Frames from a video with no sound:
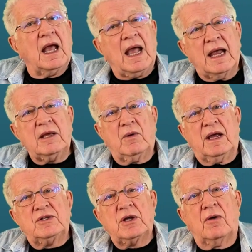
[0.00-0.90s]
Anyway,
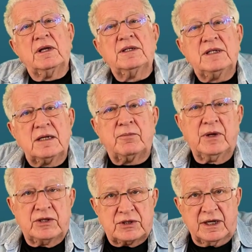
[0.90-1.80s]
Jonah did
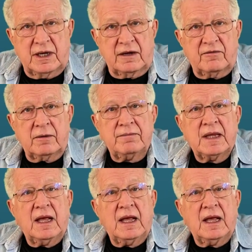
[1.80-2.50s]
preach to Nineveh